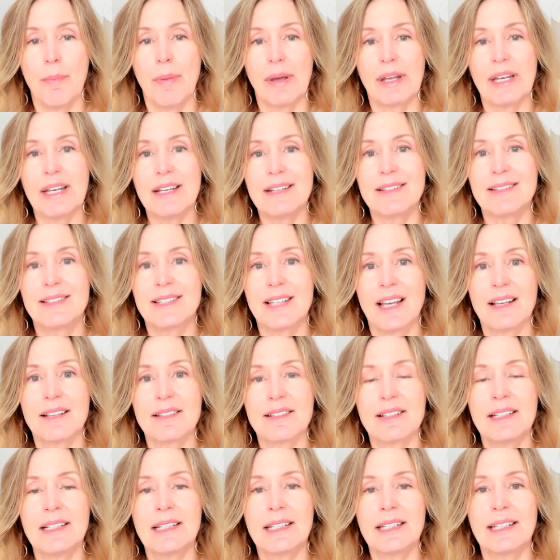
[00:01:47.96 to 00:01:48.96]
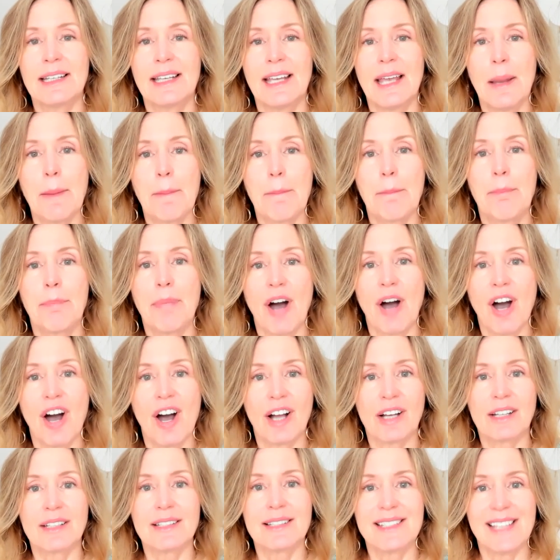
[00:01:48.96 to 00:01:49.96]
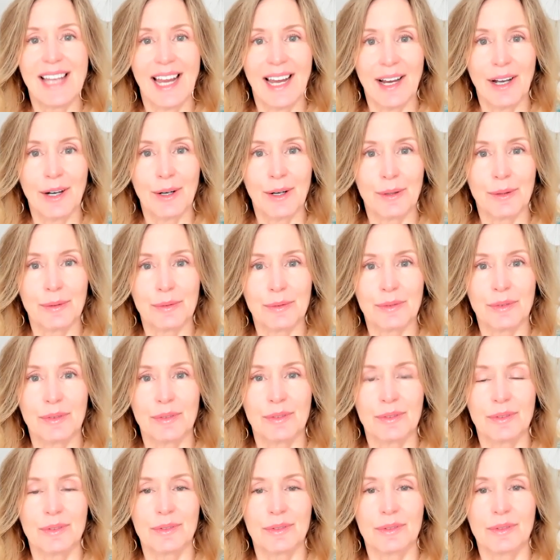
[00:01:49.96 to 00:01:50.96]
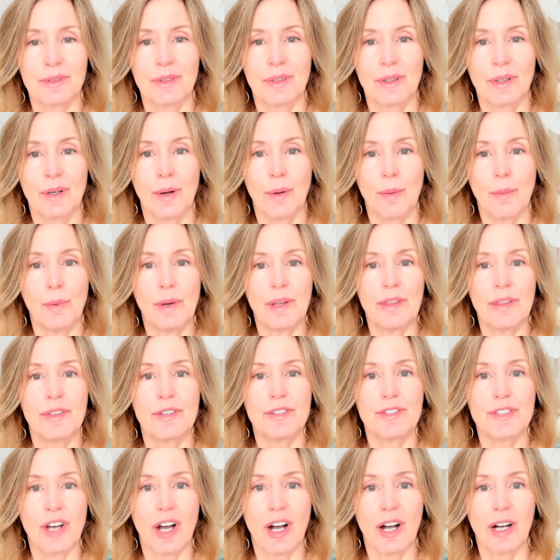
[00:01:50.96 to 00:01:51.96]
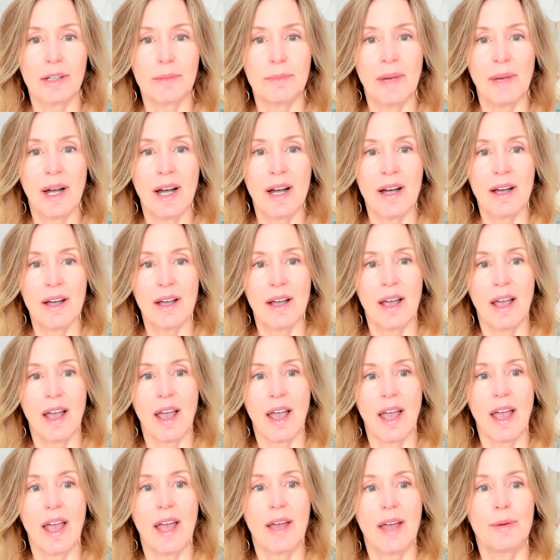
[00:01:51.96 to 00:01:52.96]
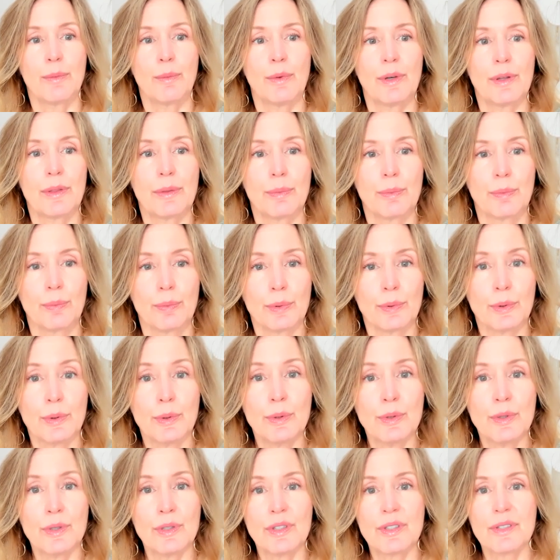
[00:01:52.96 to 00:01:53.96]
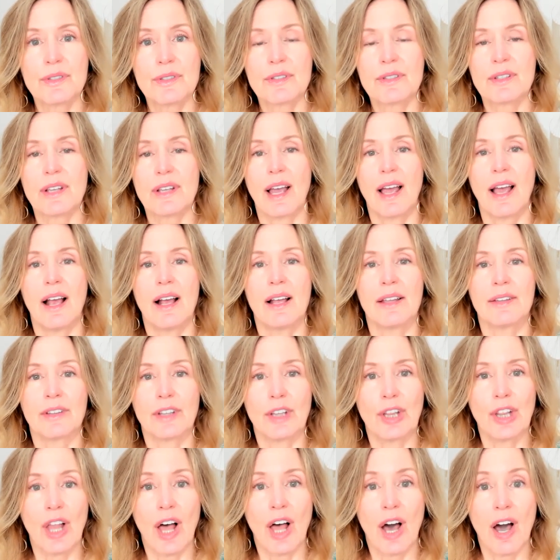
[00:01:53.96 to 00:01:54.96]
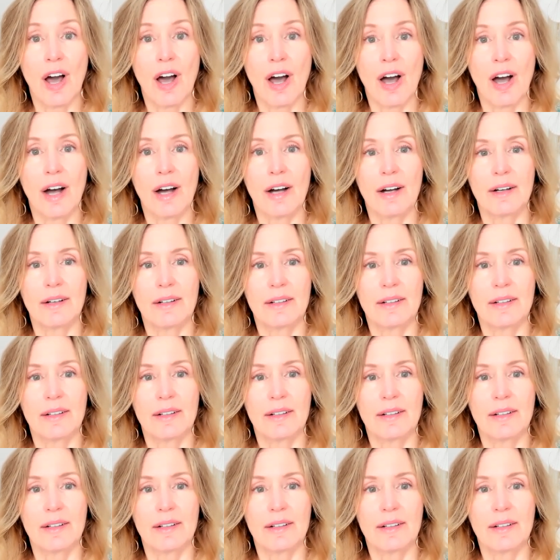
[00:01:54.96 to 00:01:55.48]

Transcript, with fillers: But it doesn't get bogged down with dogma and with rules and law.